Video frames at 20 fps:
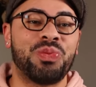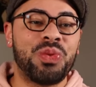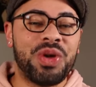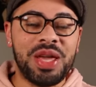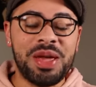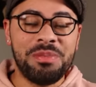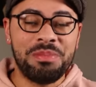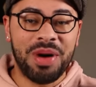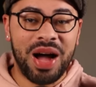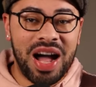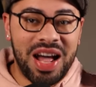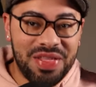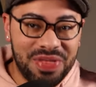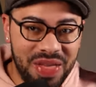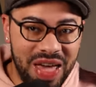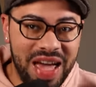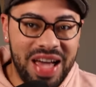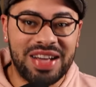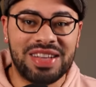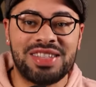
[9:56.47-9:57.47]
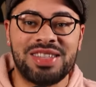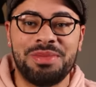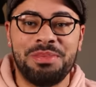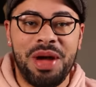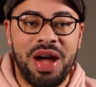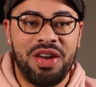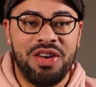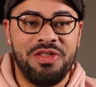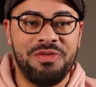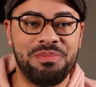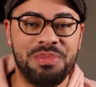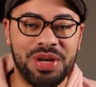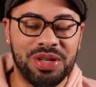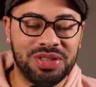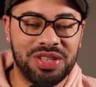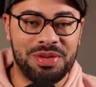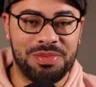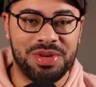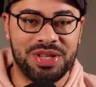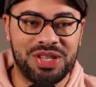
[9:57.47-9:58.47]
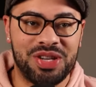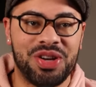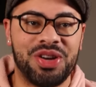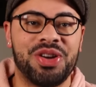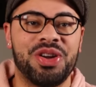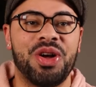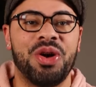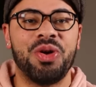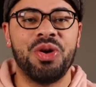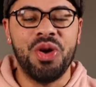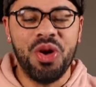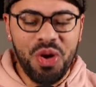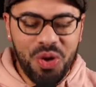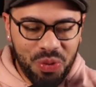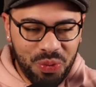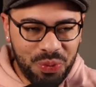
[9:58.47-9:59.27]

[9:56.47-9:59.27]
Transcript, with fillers: We bought X amount of building material.